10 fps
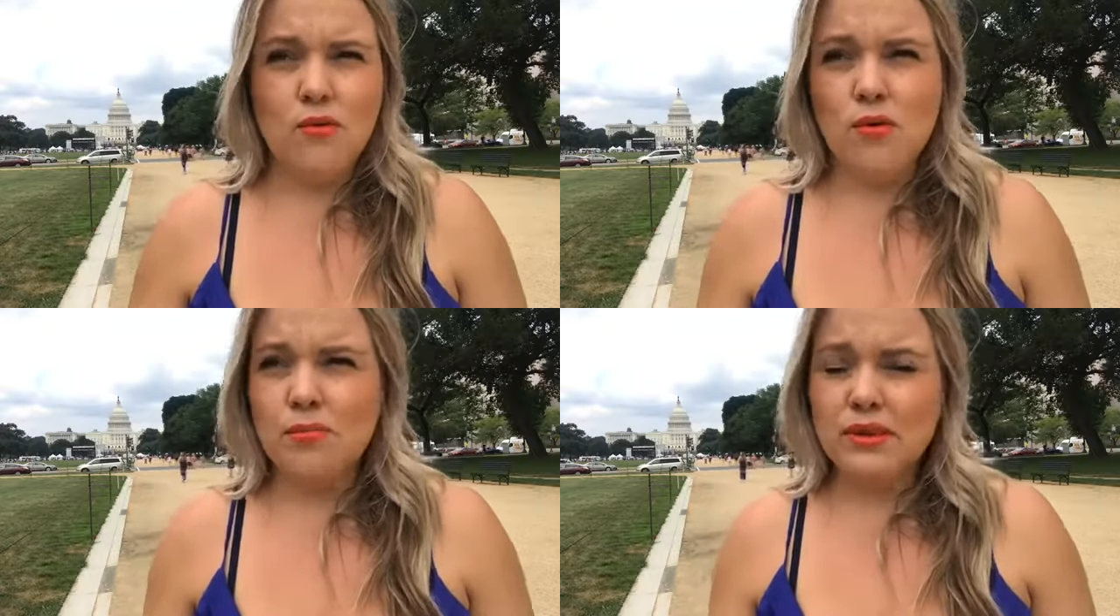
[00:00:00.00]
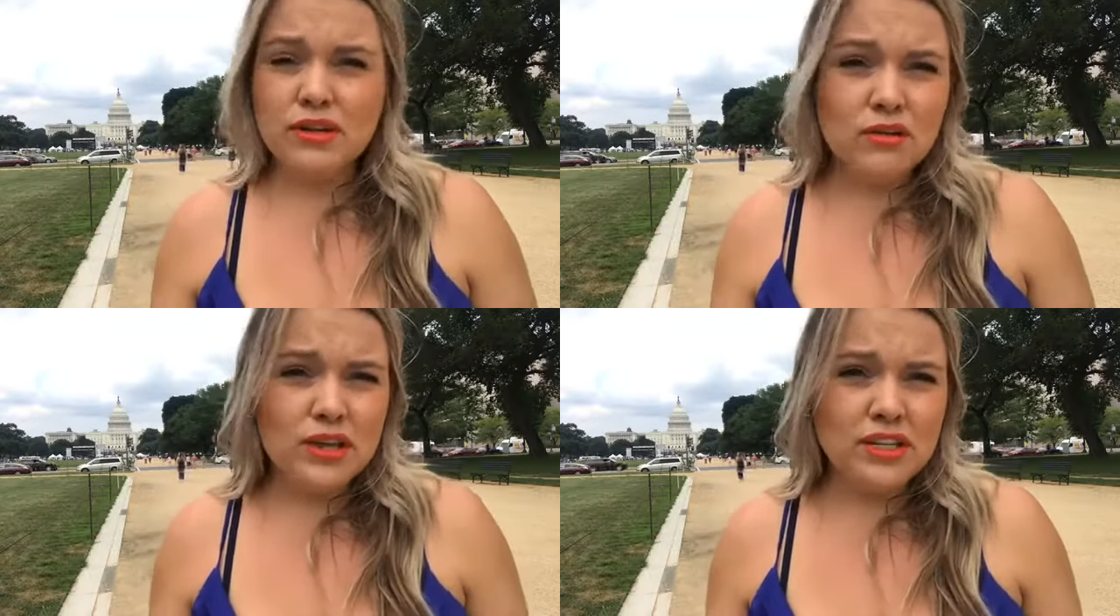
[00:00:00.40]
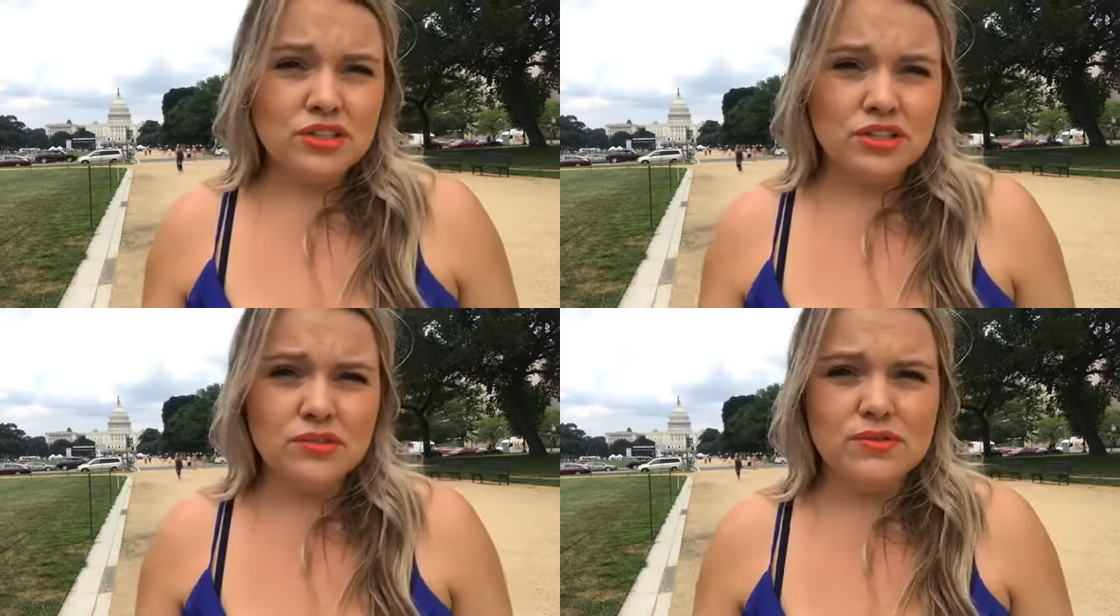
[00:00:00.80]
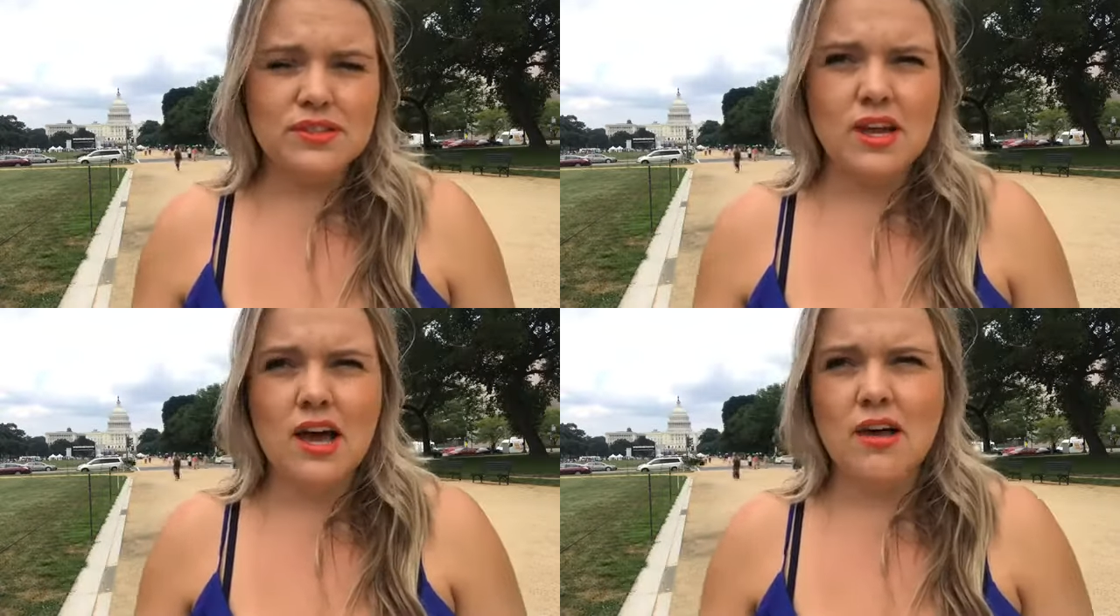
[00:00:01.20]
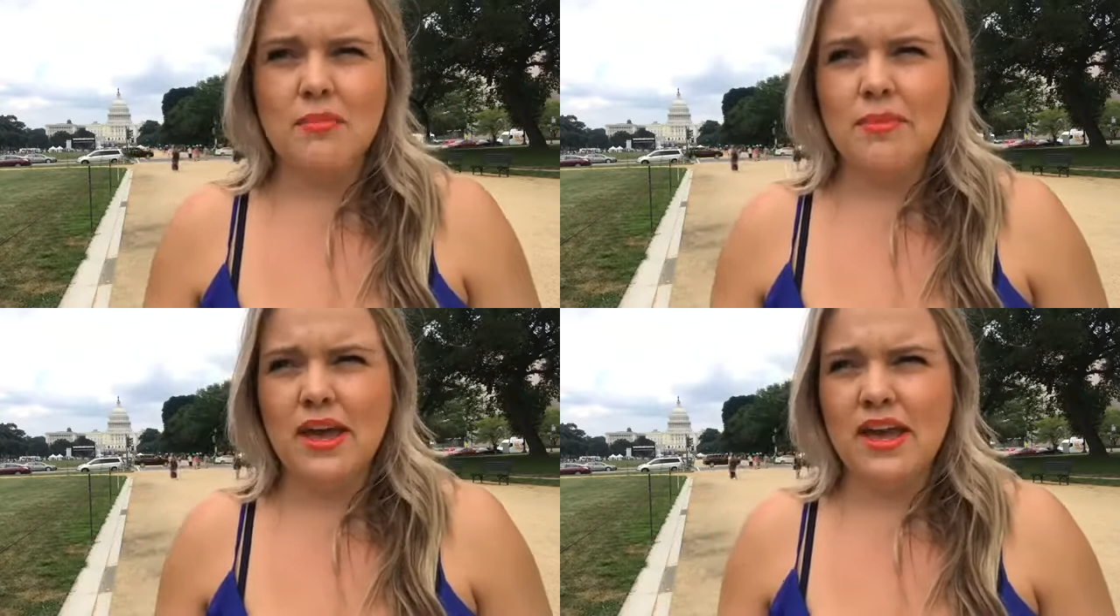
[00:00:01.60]
or political issues
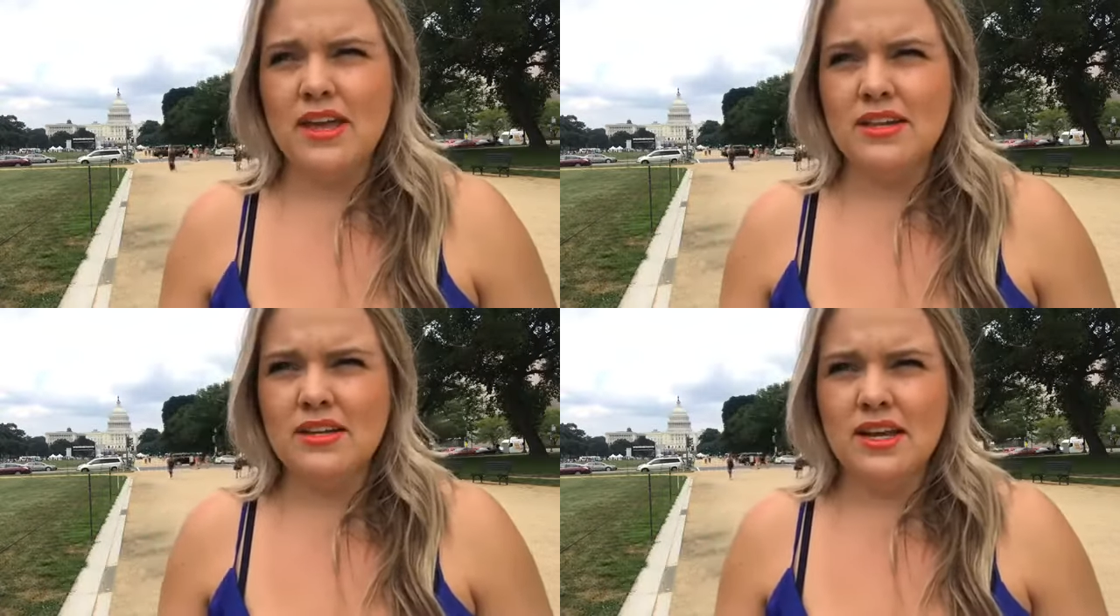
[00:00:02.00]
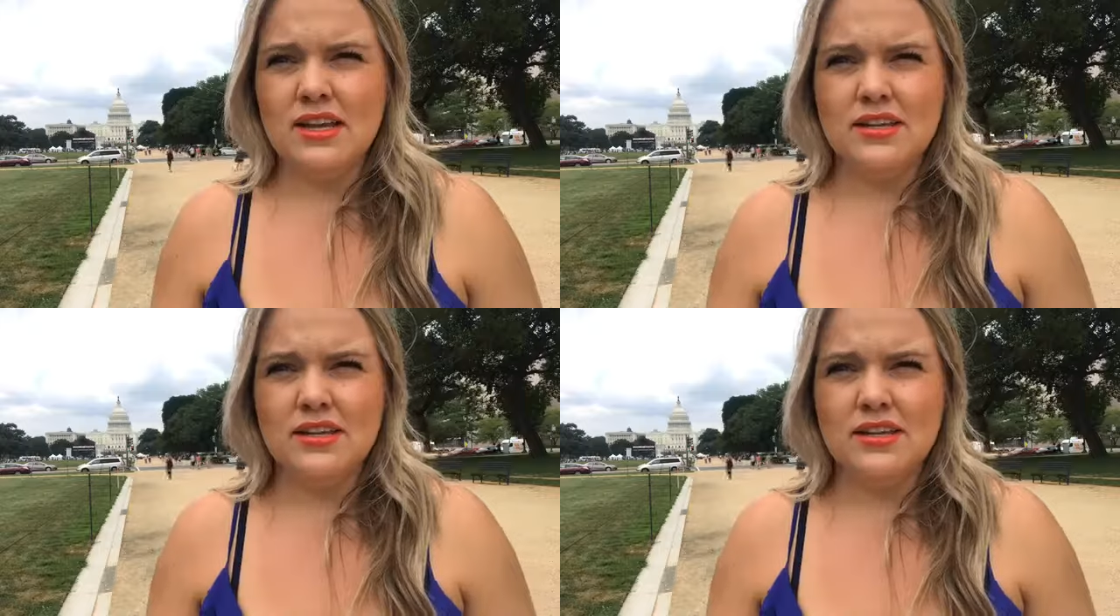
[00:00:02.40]
and